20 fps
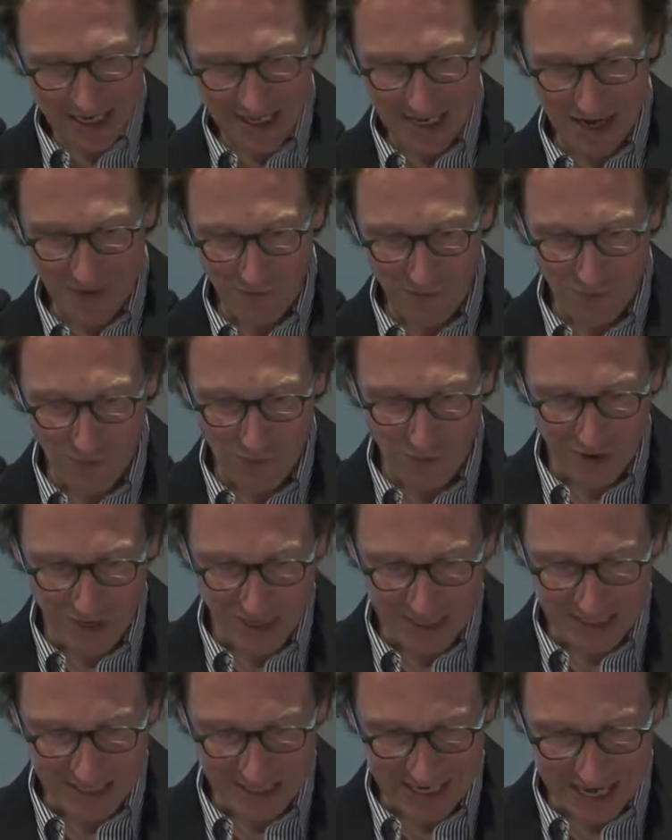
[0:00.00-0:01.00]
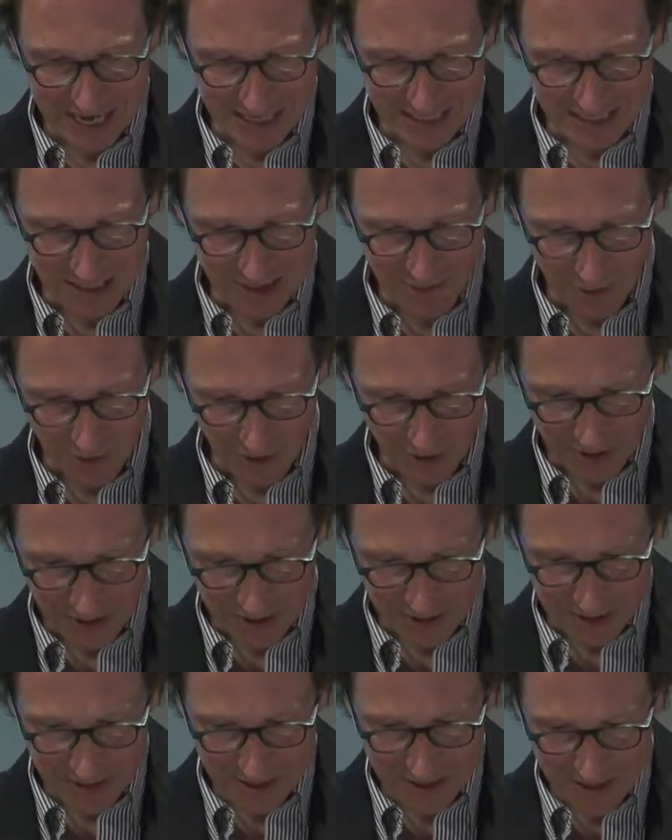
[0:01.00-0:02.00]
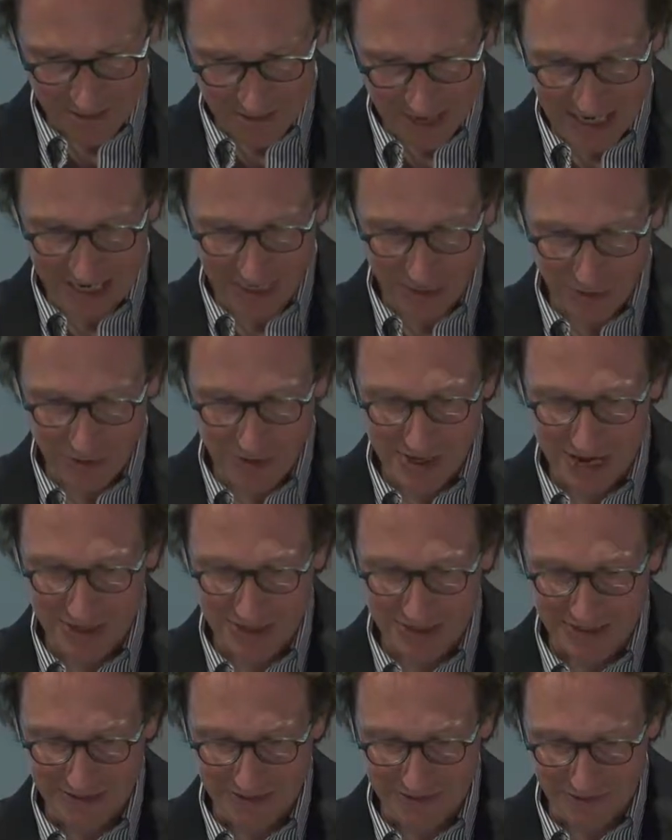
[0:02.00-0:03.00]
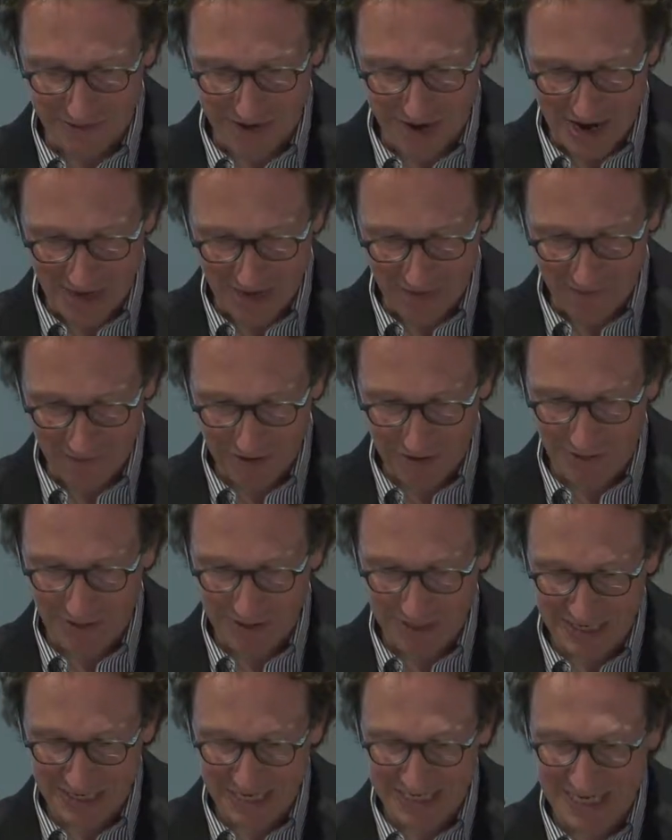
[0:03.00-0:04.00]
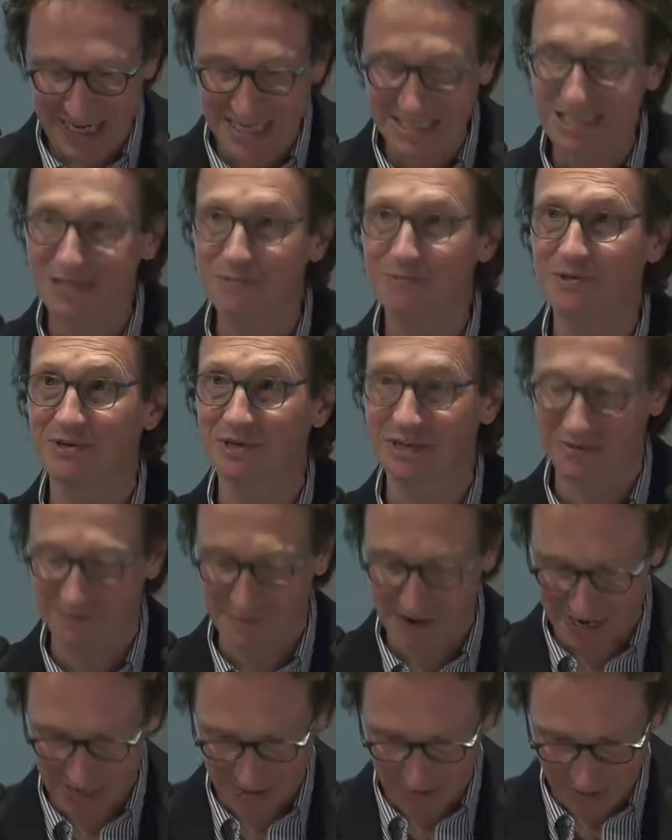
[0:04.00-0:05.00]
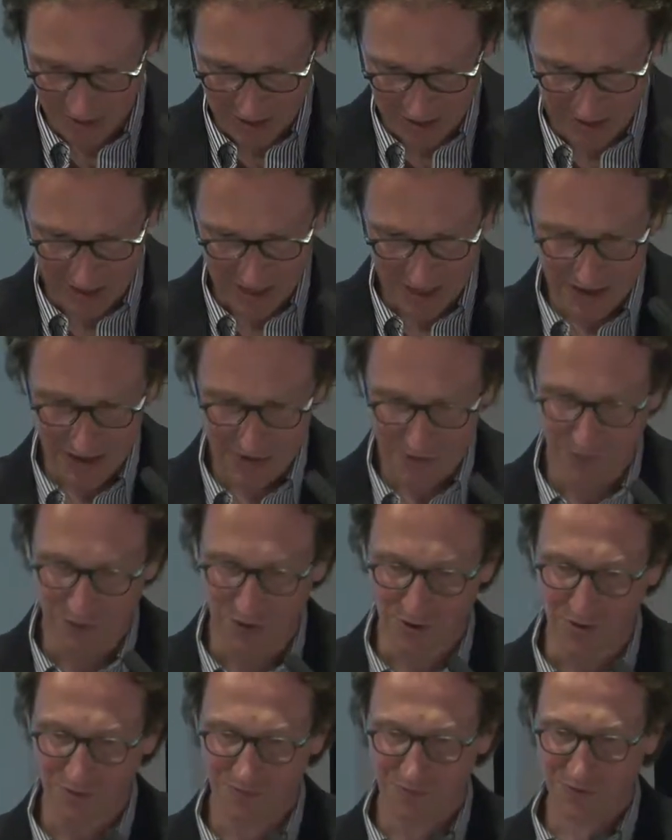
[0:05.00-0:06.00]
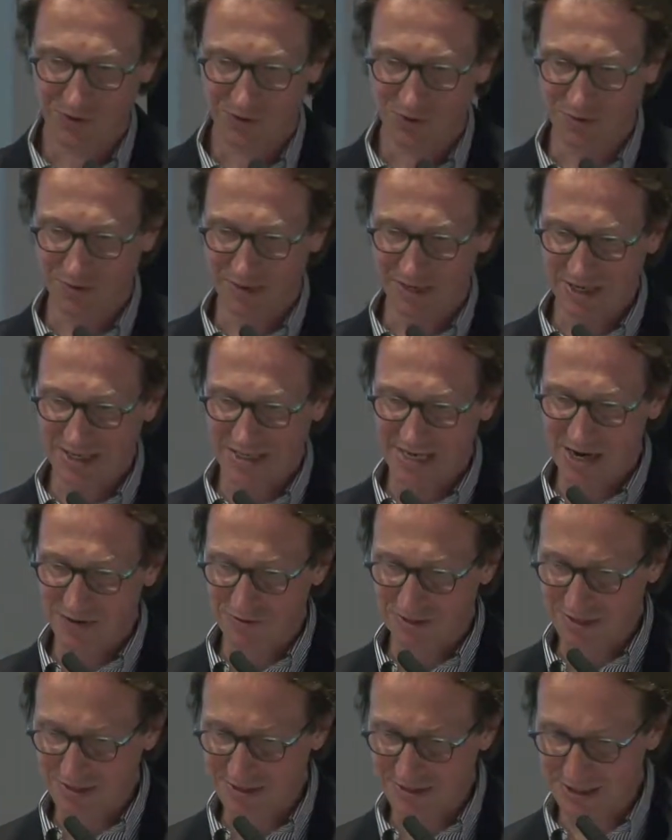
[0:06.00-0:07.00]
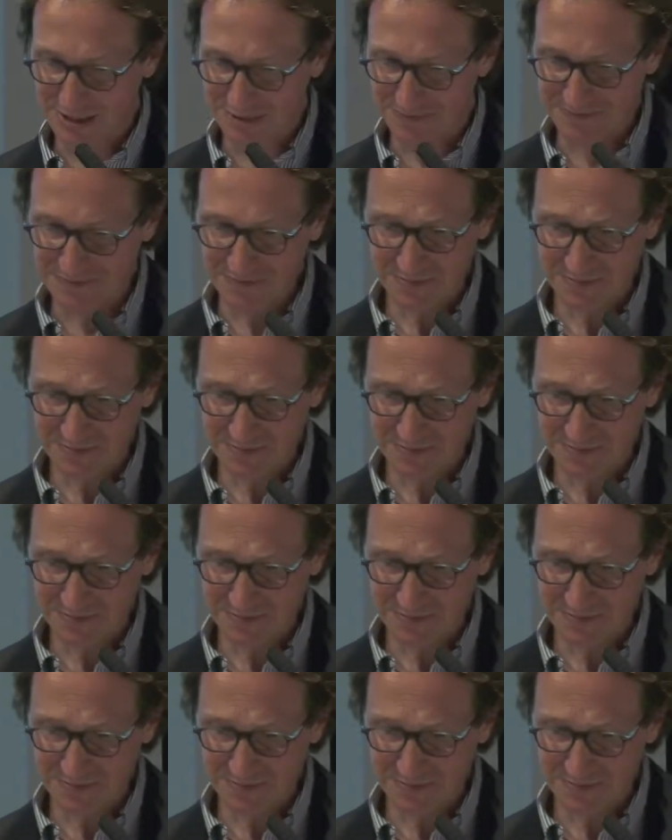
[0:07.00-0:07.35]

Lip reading: Darfur is a case in point. Back in 2005, it was accessible environment for humanitarians.